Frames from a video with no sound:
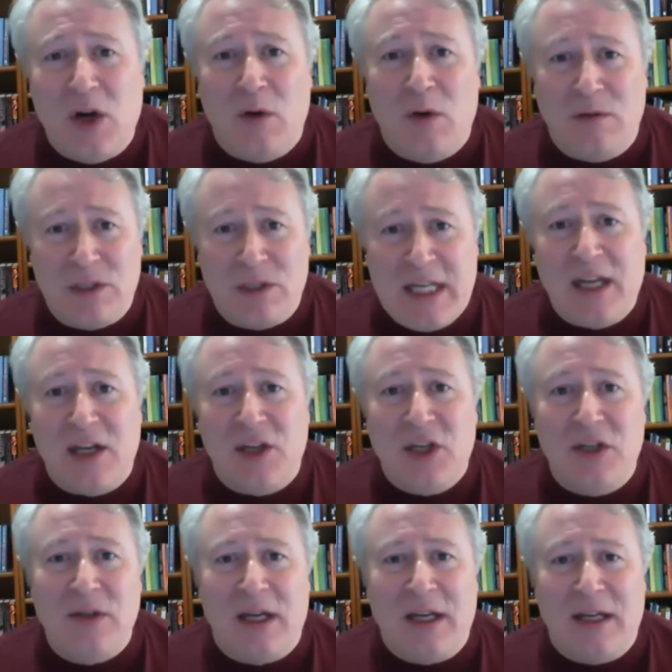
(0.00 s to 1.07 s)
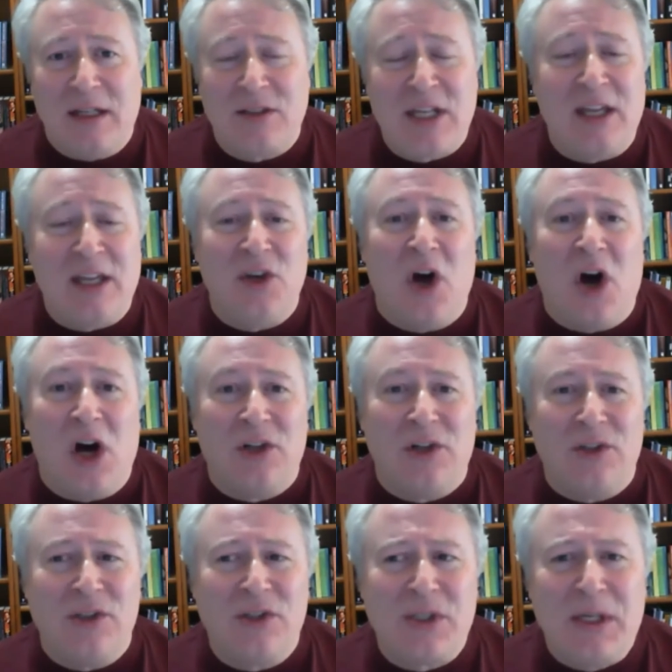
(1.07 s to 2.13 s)

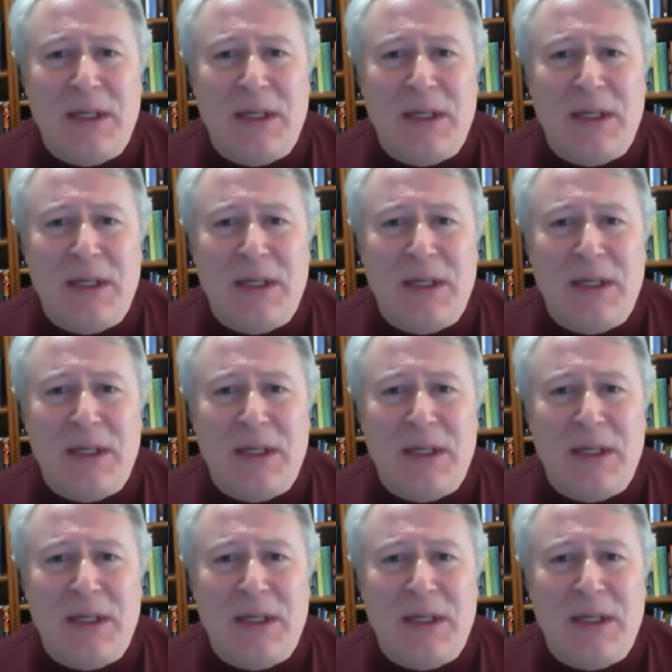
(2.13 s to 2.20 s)
$10.